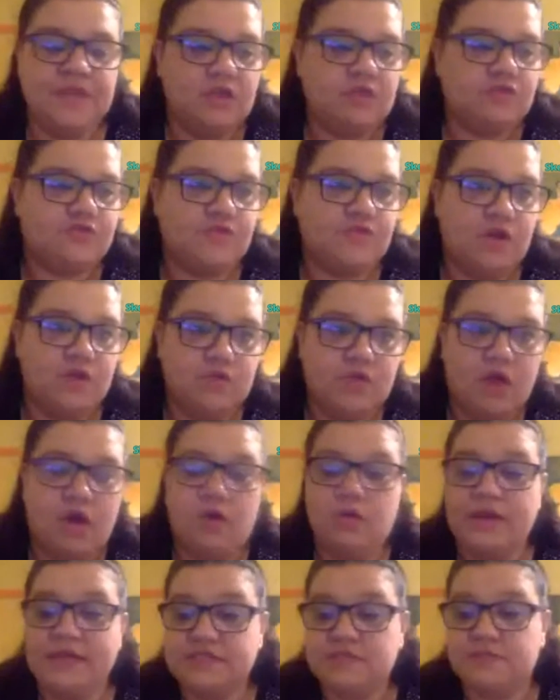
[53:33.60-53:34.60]
throw the
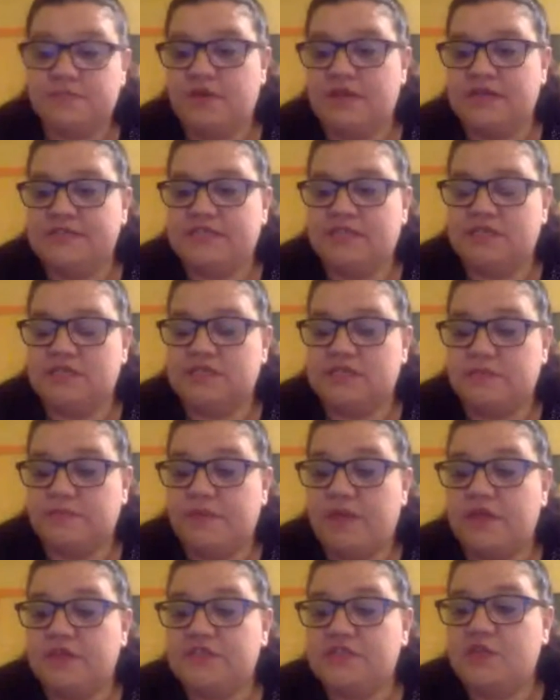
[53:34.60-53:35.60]
whole enterprise under the
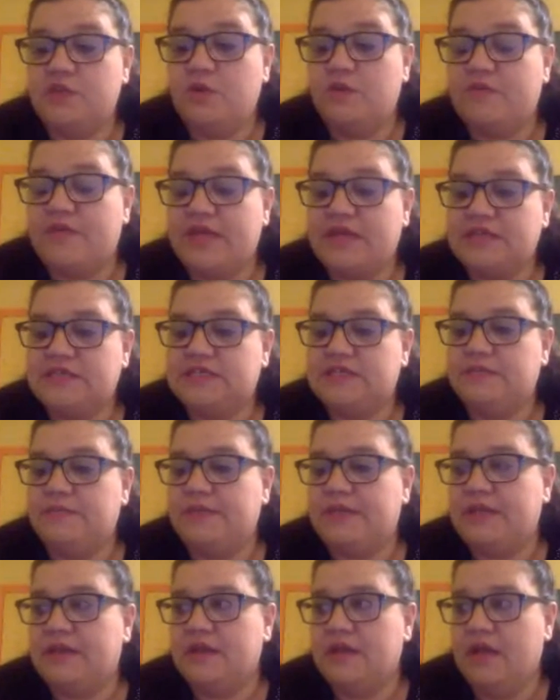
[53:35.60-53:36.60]
bus, who have actually
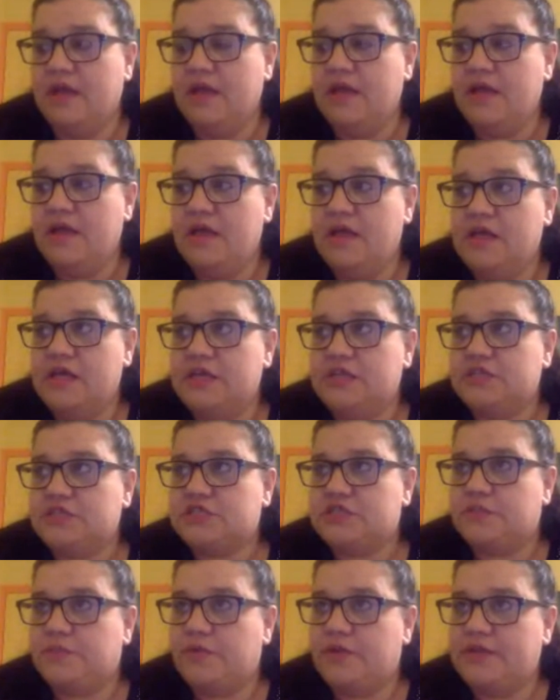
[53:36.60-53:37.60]
been
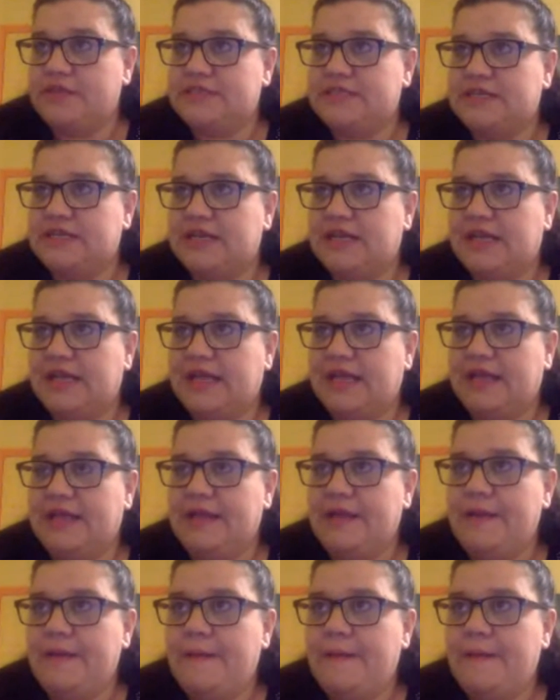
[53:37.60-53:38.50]
surprisingly